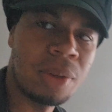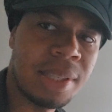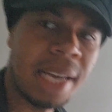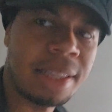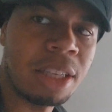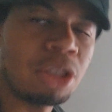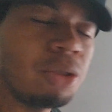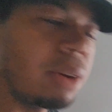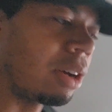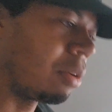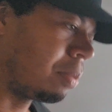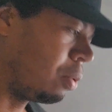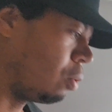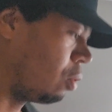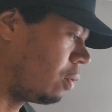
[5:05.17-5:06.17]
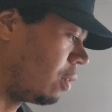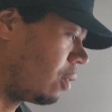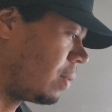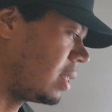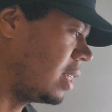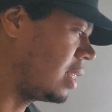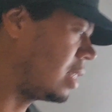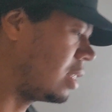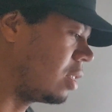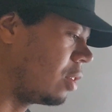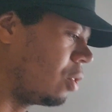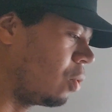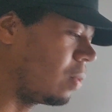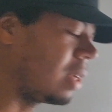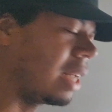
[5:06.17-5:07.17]
Was that the trigger pull for the resistance to
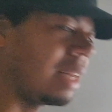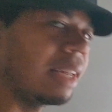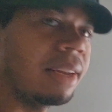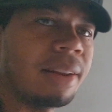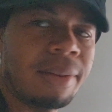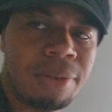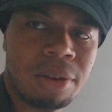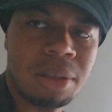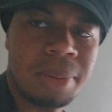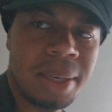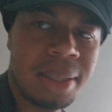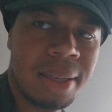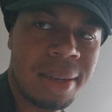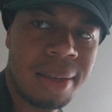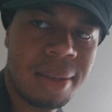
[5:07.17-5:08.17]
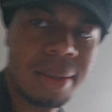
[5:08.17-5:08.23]
do what they did in the first place?